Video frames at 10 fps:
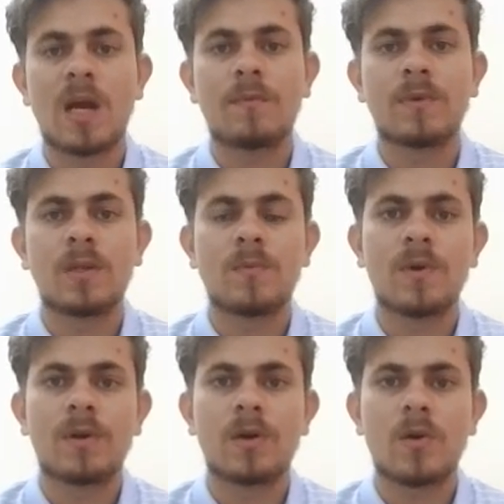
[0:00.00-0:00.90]
After the
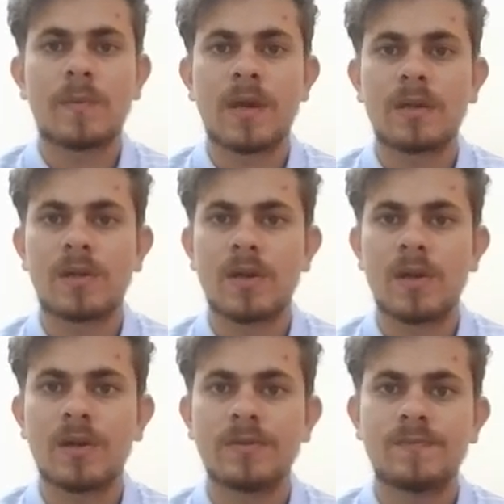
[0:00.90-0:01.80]
murder of
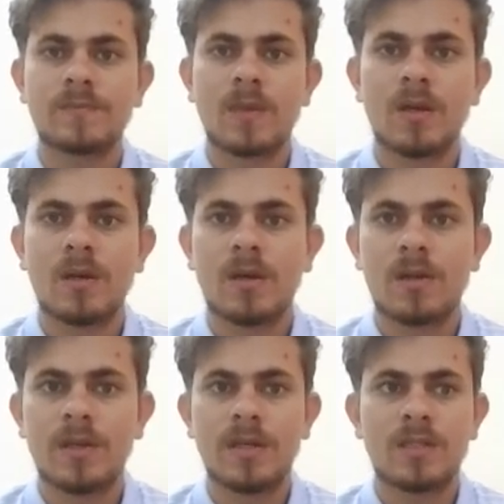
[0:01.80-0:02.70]
Katrina,
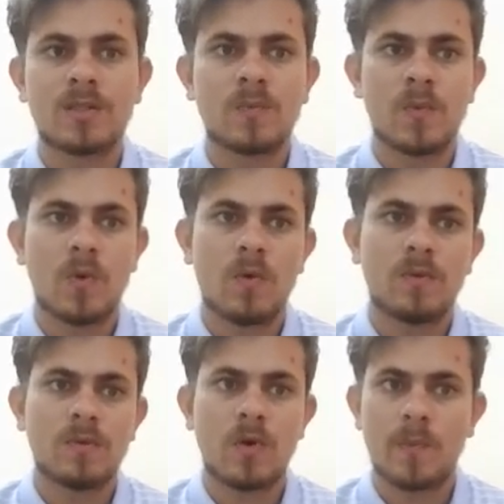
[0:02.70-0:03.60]
Deeds
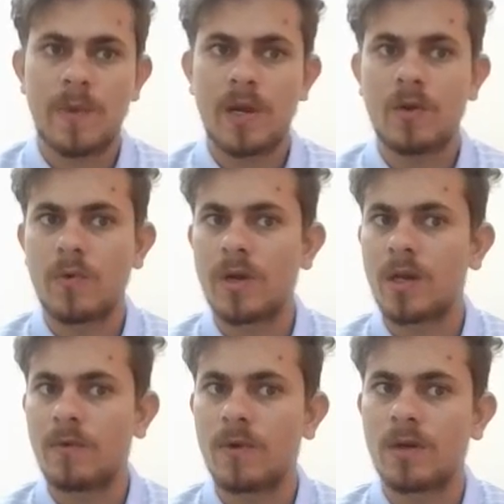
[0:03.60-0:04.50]
row on May
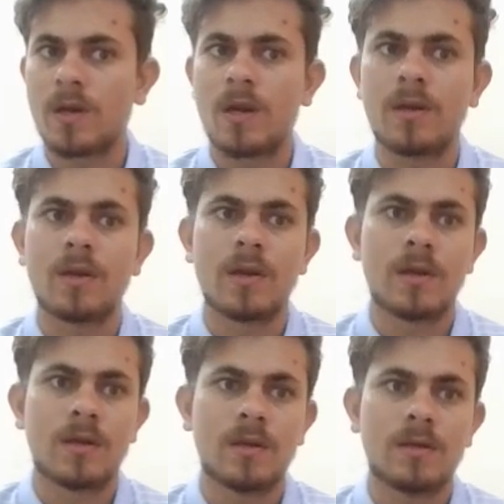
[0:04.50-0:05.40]
21,
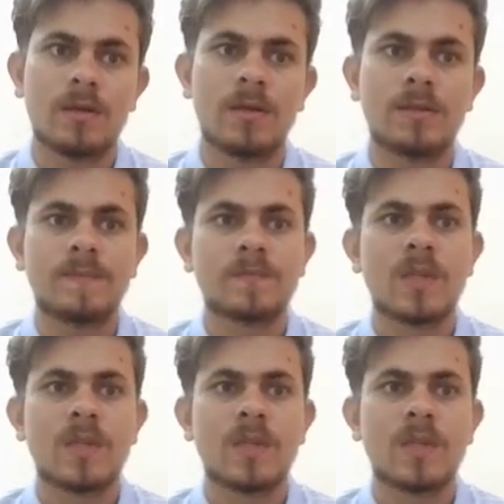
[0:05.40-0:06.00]
1980.